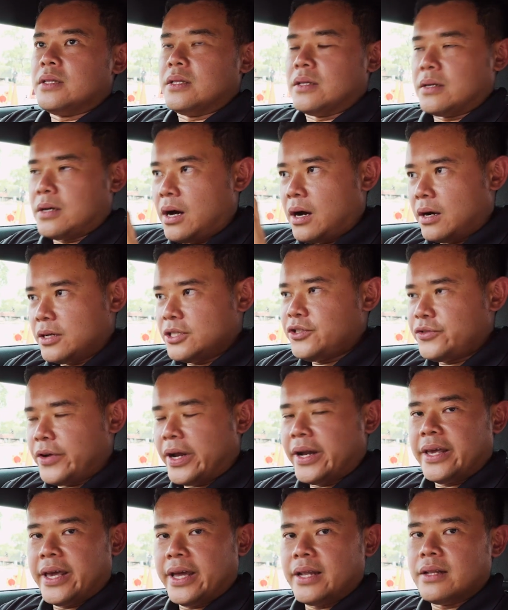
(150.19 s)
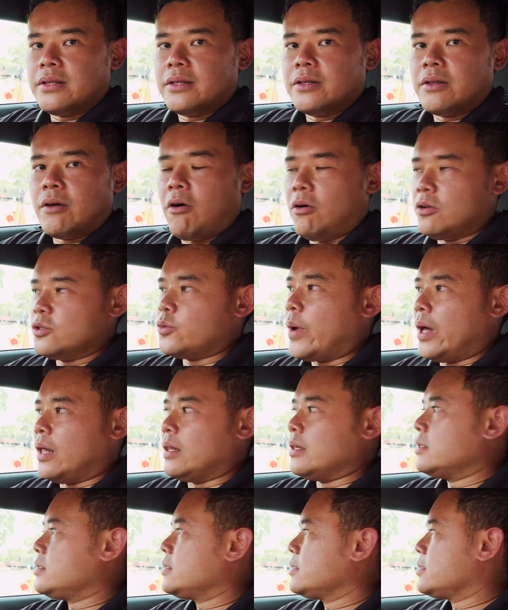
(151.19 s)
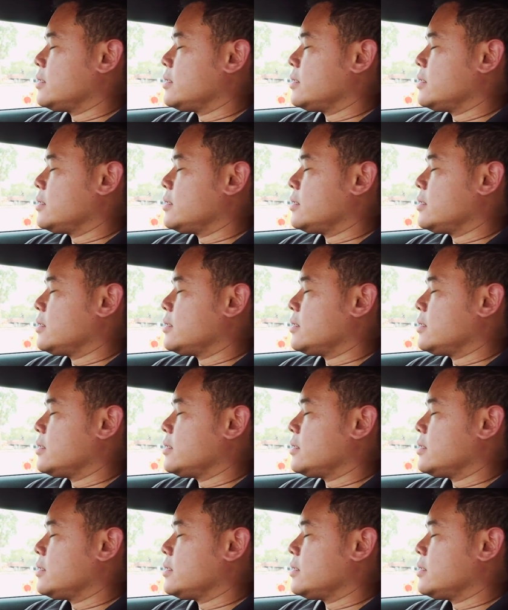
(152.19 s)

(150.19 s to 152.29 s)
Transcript: the car is straight again, all's well.